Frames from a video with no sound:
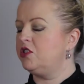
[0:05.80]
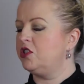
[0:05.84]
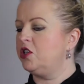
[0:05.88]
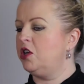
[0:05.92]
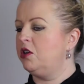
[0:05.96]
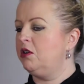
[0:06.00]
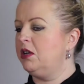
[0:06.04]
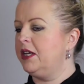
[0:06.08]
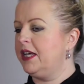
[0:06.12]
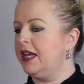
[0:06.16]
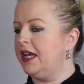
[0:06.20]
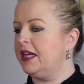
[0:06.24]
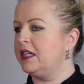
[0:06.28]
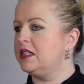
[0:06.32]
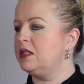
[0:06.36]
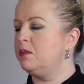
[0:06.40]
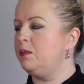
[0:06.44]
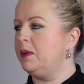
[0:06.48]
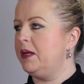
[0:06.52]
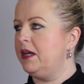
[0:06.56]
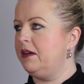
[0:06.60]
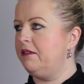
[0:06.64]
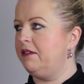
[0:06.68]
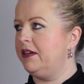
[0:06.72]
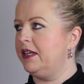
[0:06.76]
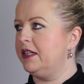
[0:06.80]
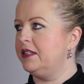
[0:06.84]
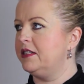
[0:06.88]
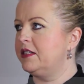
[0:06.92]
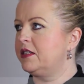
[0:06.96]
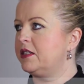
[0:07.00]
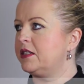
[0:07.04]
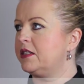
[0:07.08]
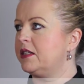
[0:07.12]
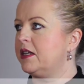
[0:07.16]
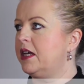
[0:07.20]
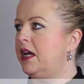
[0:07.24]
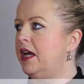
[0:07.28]
trolling
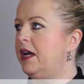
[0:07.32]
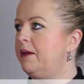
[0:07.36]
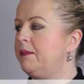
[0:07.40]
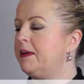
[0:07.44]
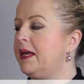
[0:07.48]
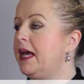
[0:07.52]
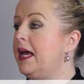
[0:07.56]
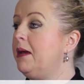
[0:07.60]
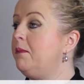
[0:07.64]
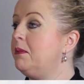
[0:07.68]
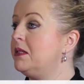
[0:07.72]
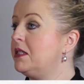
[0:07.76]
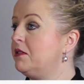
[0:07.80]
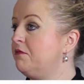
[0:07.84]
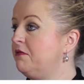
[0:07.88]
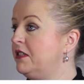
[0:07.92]
experience came as a